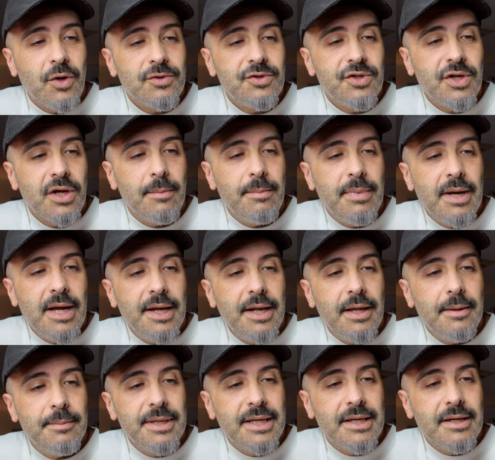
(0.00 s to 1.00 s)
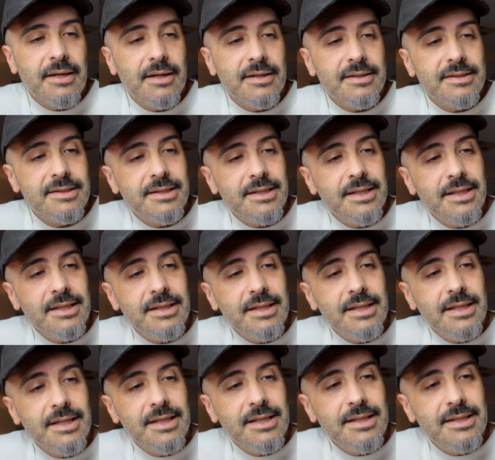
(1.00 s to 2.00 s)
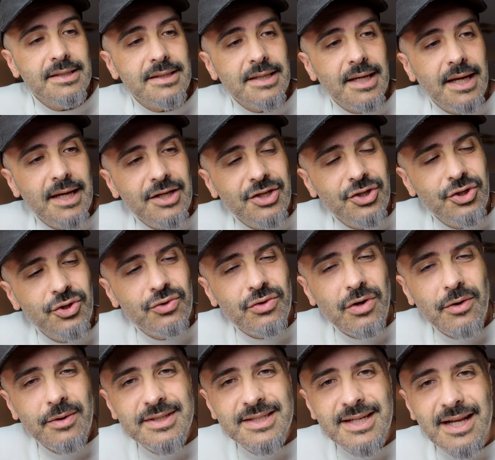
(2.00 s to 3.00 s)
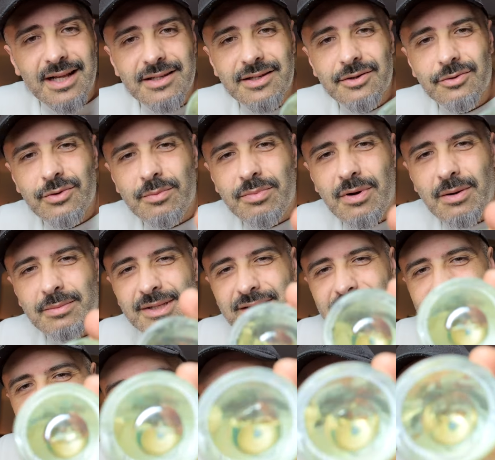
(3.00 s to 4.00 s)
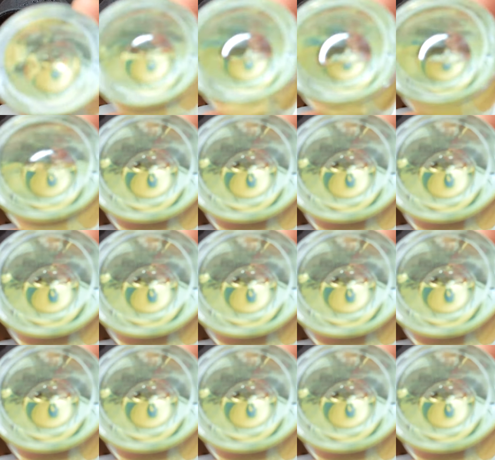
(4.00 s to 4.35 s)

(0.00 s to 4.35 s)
Dolce Gabbana because it is a Euro Italia. Will probably tell you